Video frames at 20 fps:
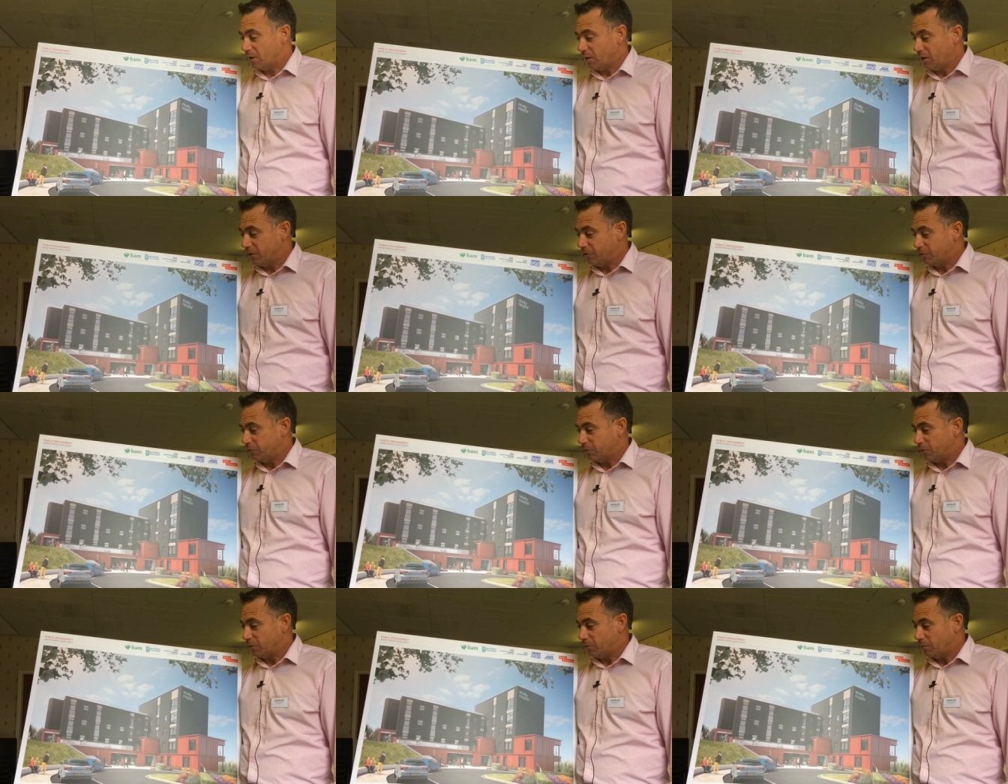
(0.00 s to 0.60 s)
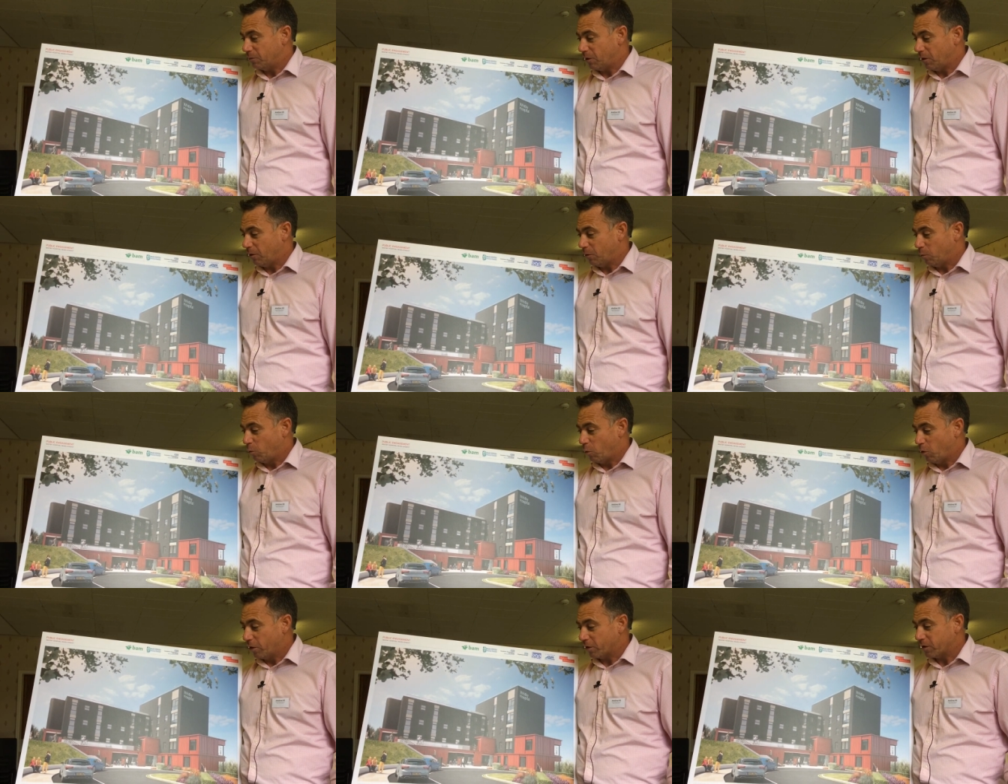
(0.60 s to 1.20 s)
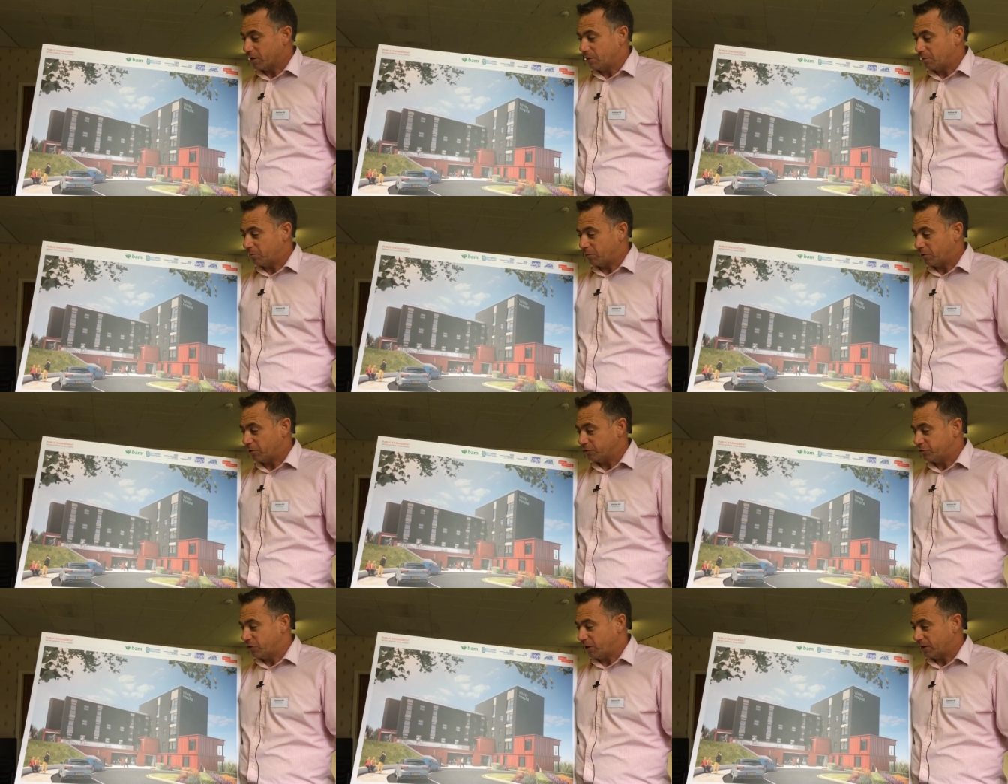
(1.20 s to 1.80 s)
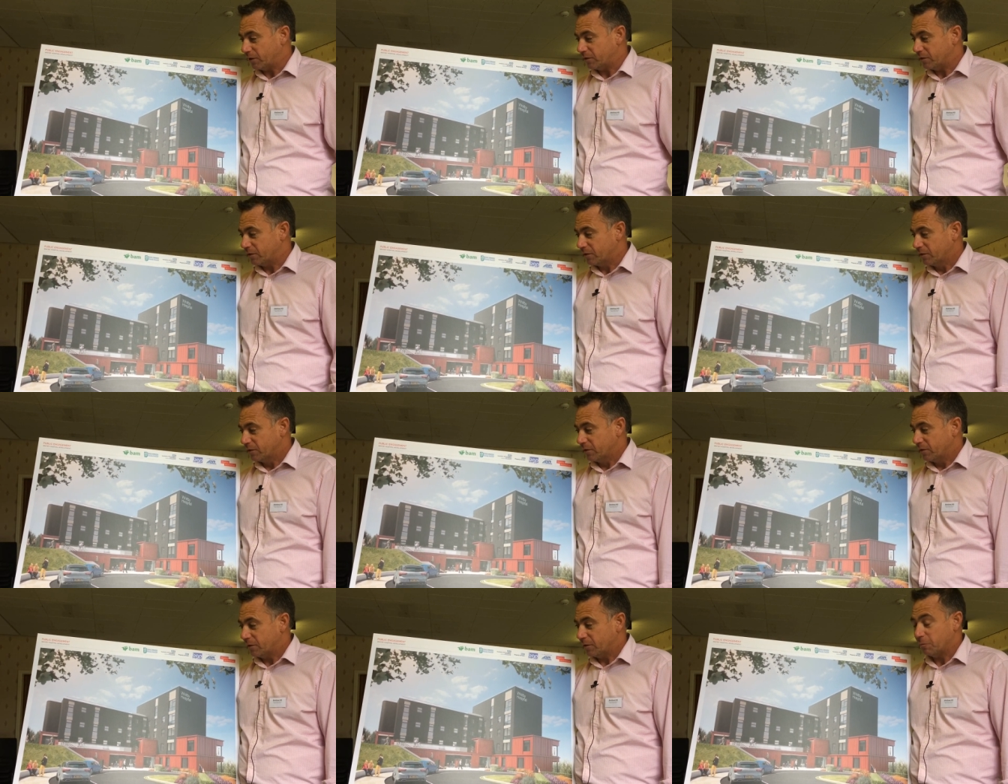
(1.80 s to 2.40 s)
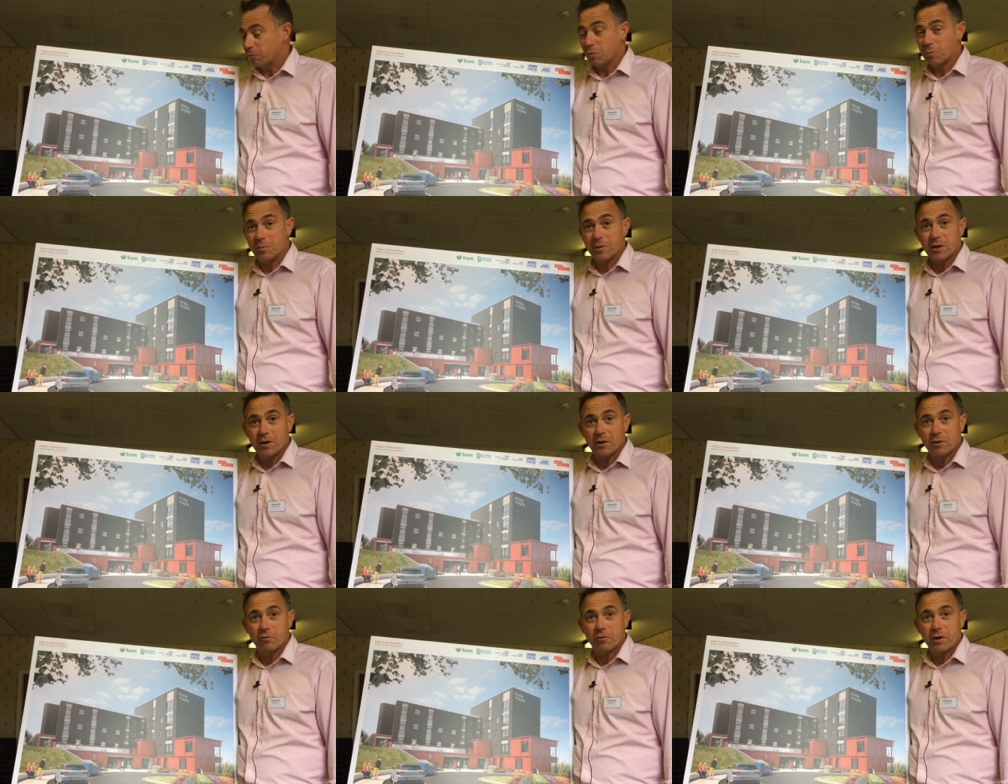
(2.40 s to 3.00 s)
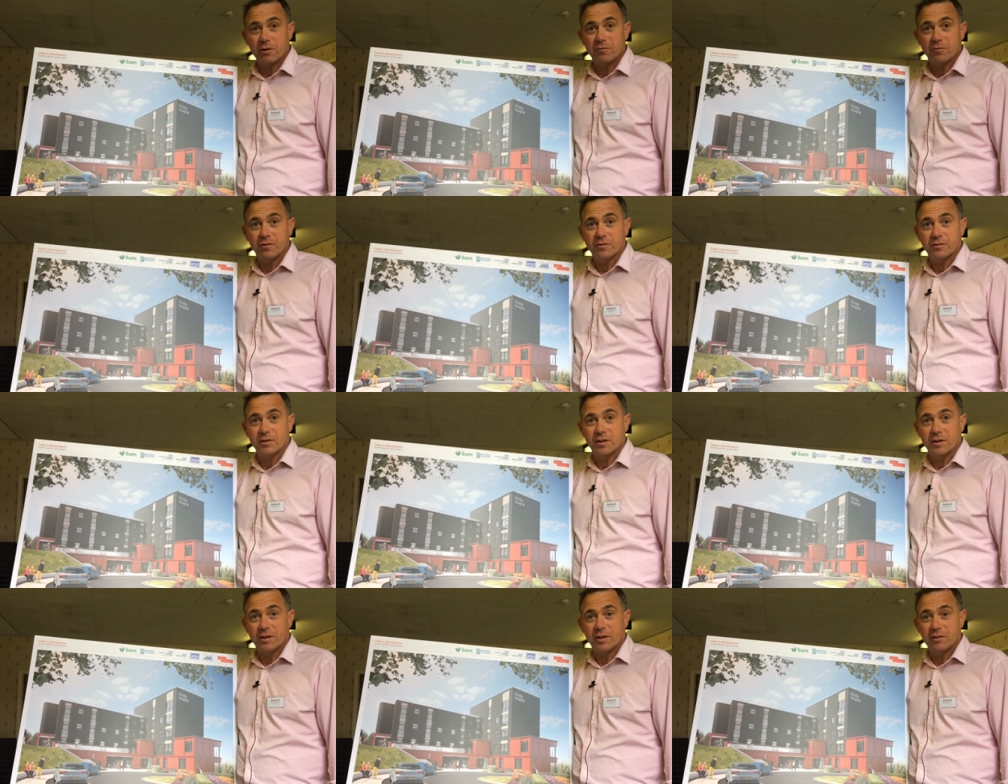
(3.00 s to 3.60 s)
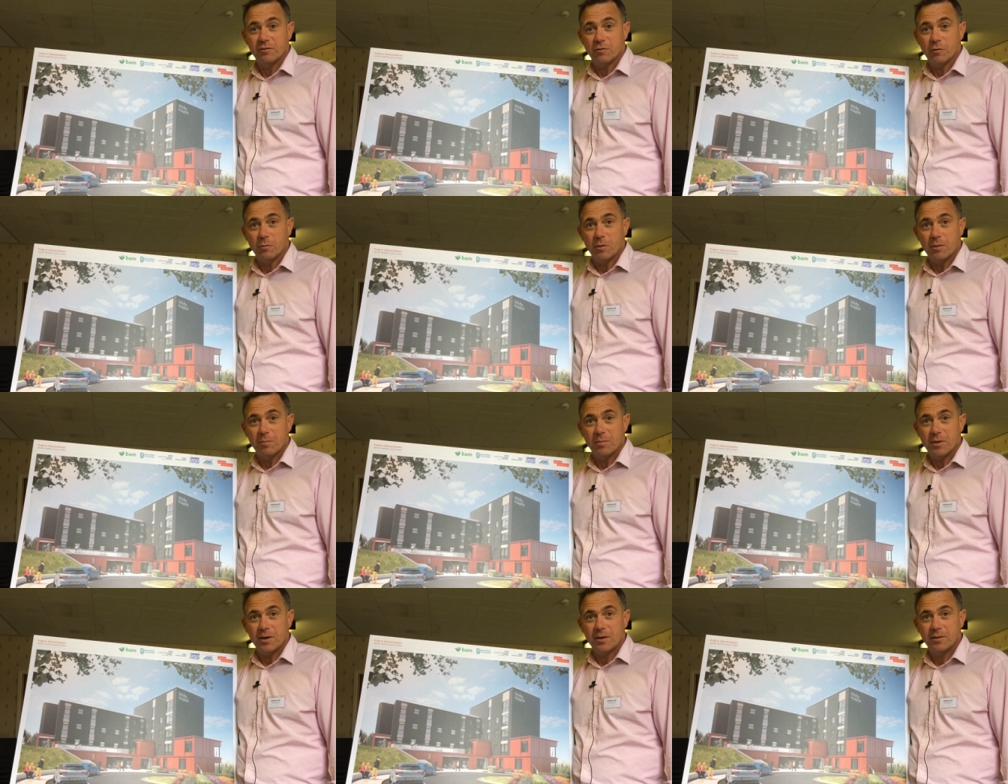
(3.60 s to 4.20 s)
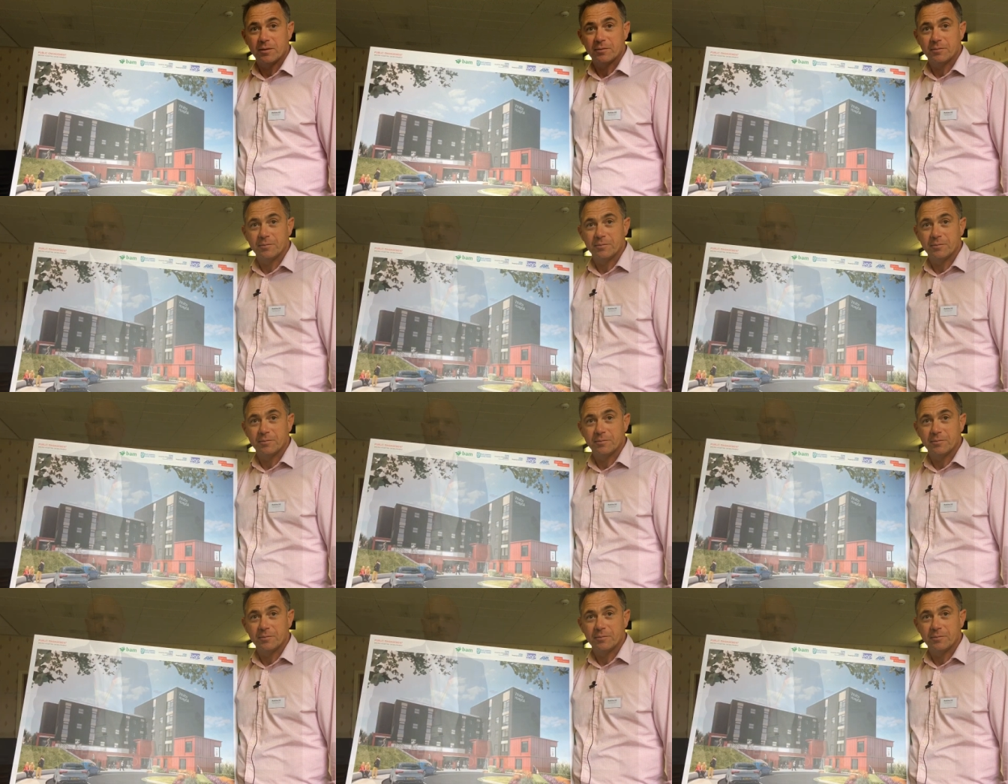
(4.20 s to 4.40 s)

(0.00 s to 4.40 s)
into a working project that will be a great facility for Whitby.